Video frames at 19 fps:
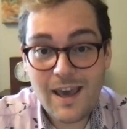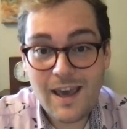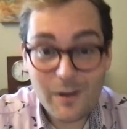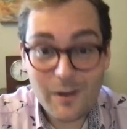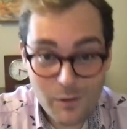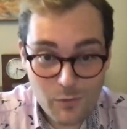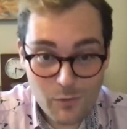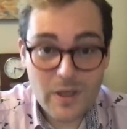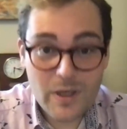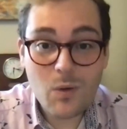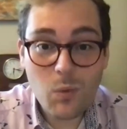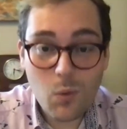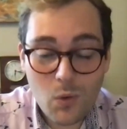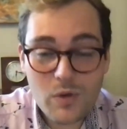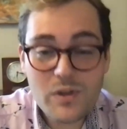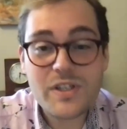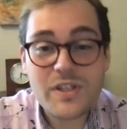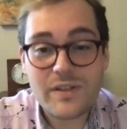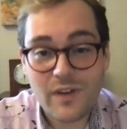and
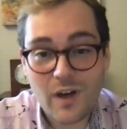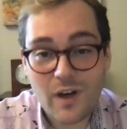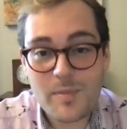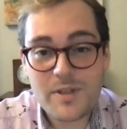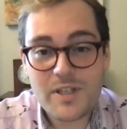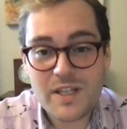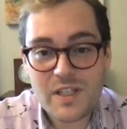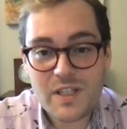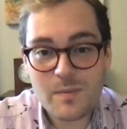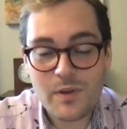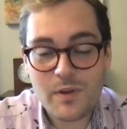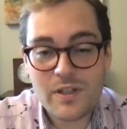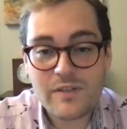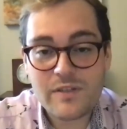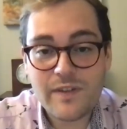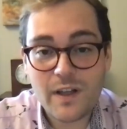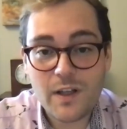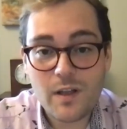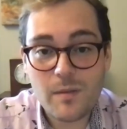3/4 of our
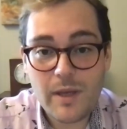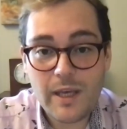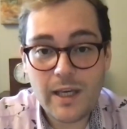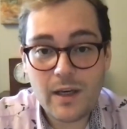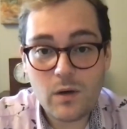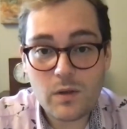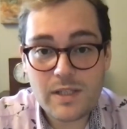participants felt that being